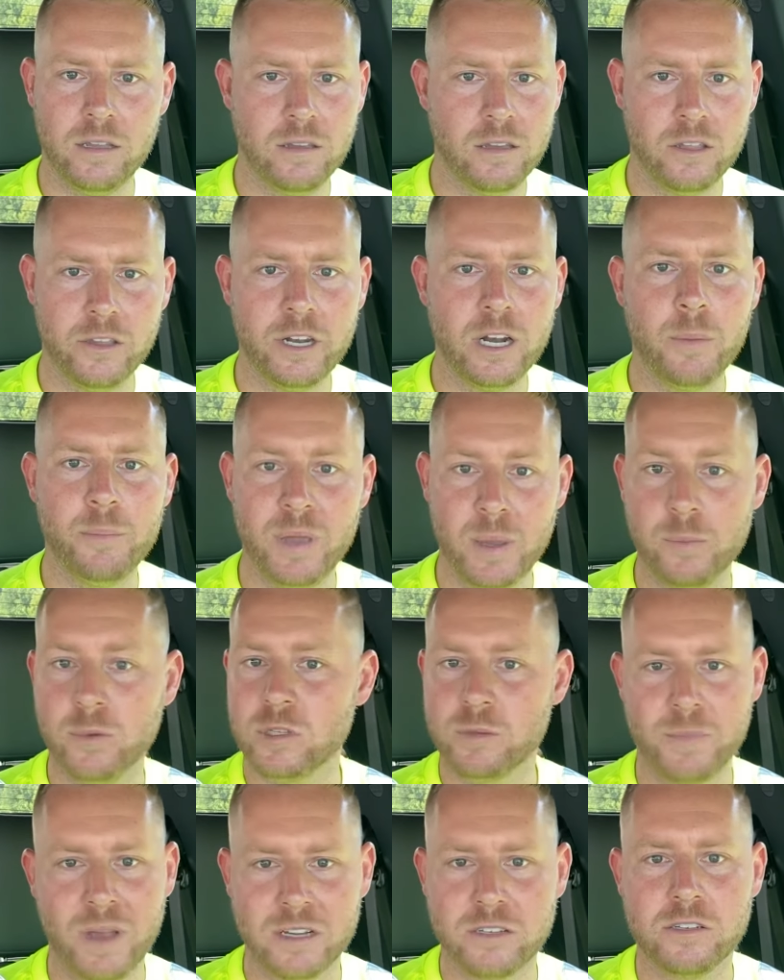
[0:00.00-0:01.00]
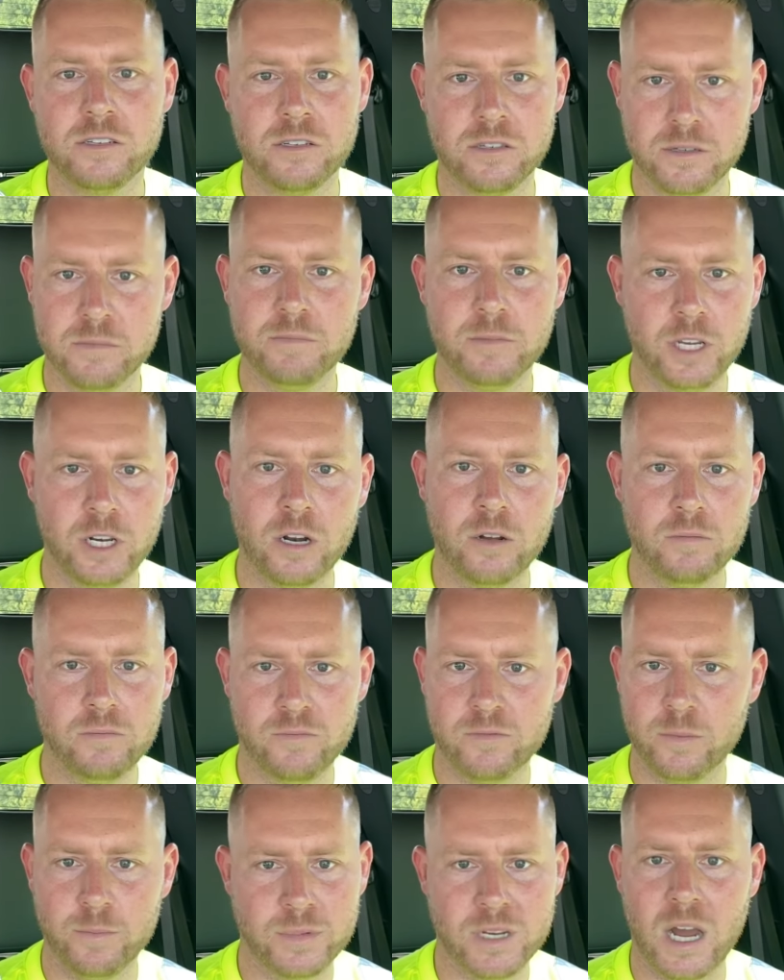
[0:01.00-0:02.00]
clean up people's messes, you know,
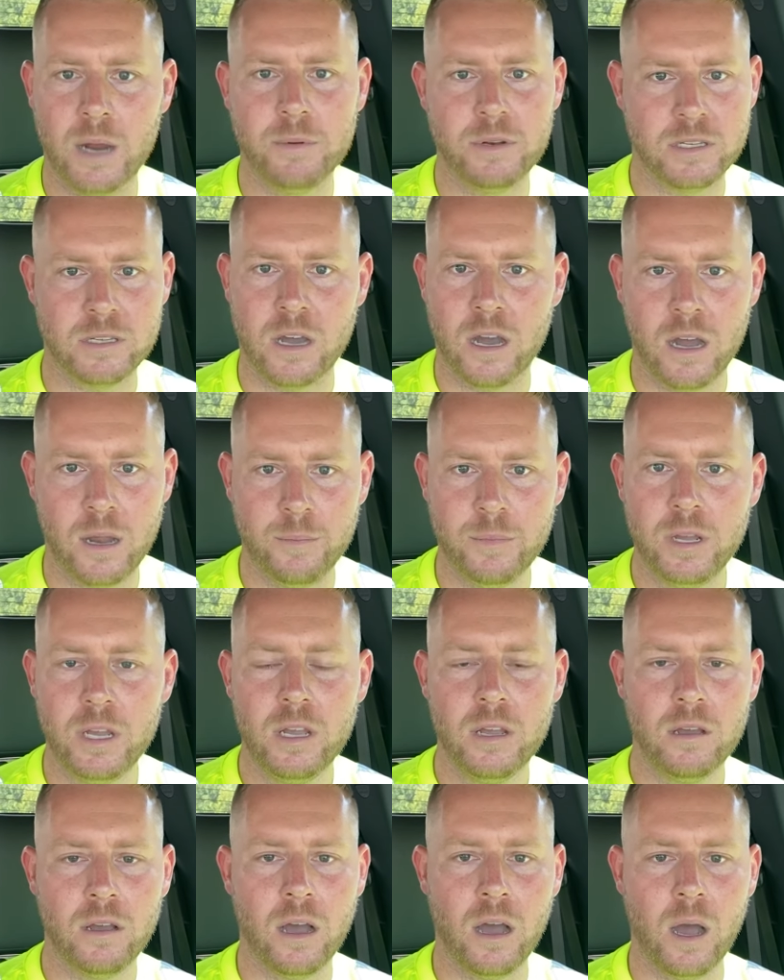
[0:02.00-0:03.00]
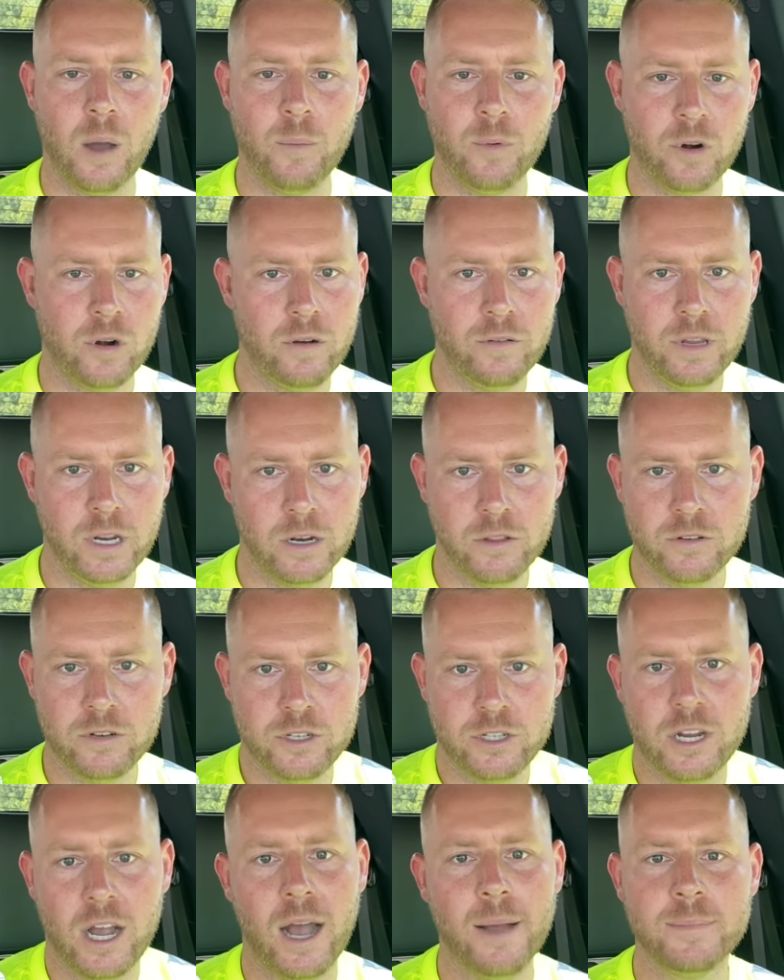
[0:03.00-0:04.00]
from time to time, or you know, there's
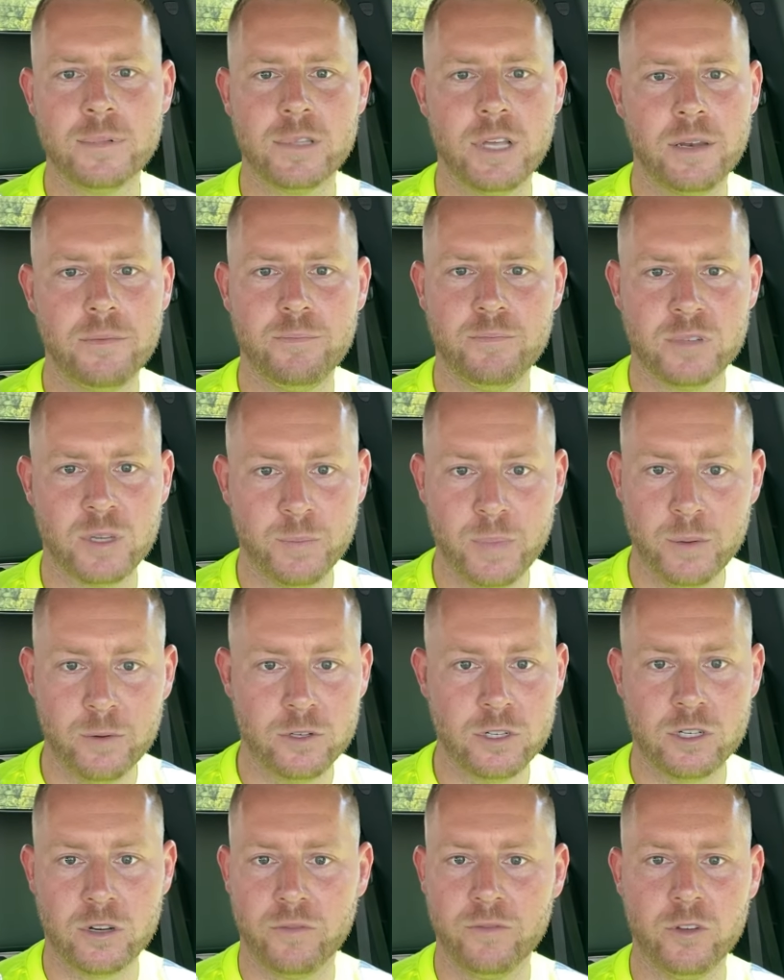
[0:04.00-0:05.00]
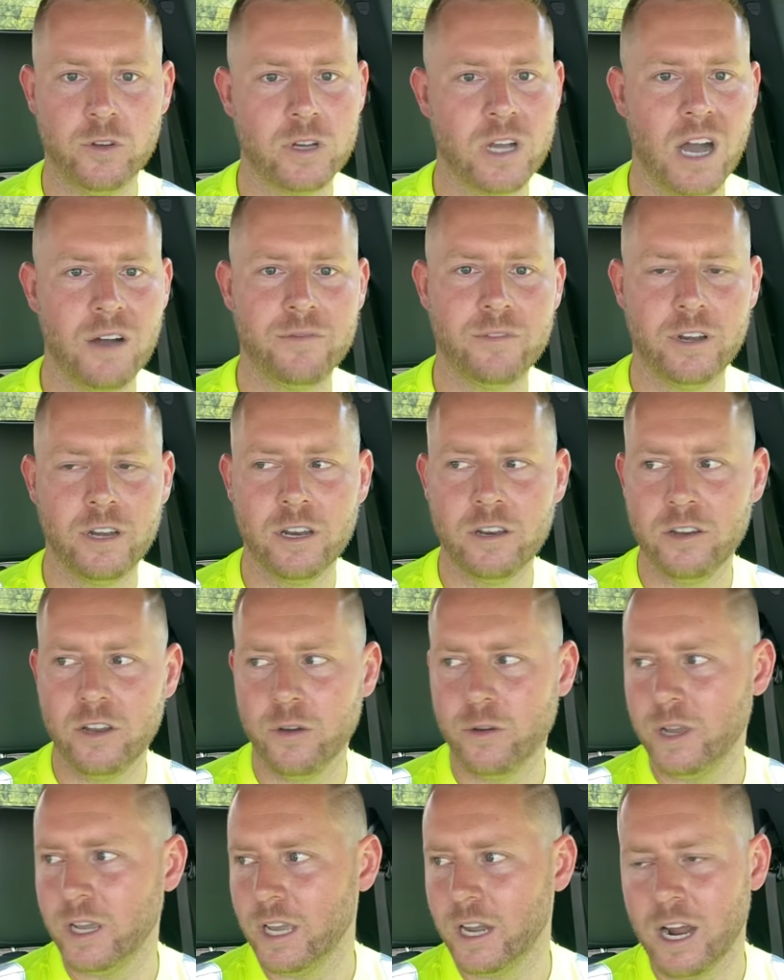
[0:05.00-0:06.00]
jobs that some people just don't feel confident in
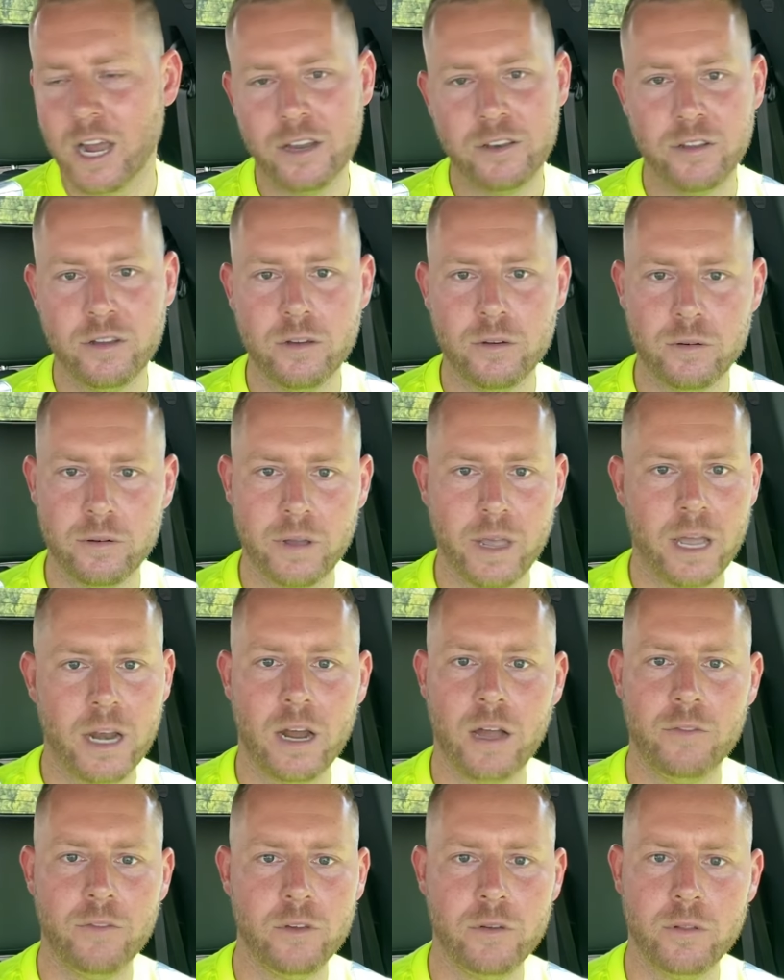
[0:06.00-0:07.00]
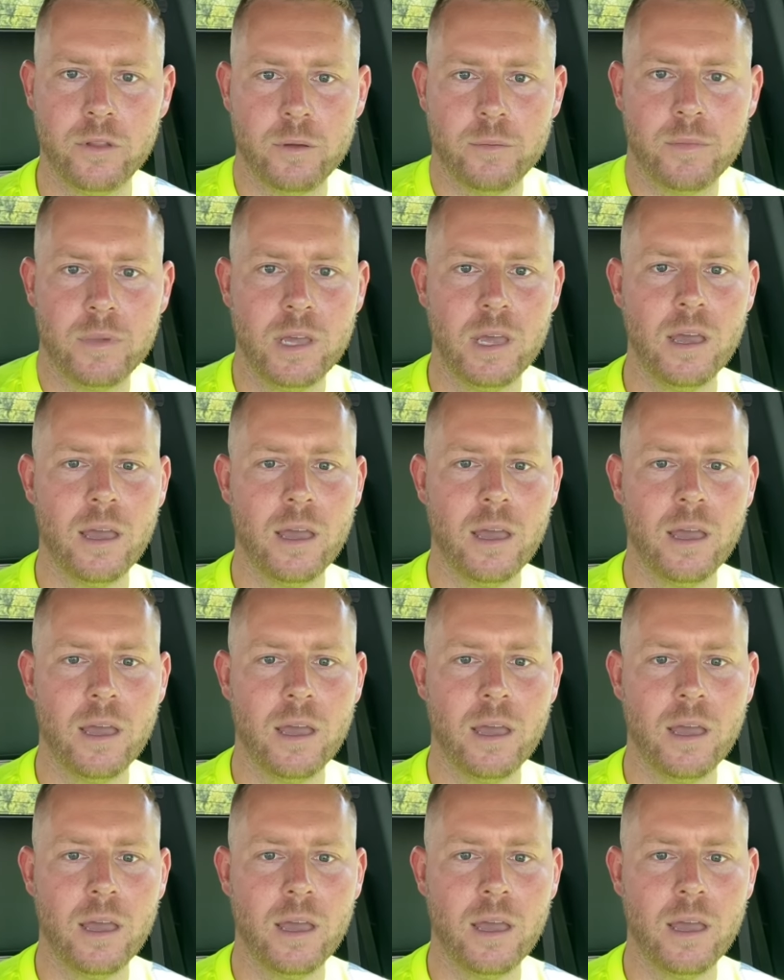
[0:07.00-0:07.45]
doing, and I do, and I'll do them.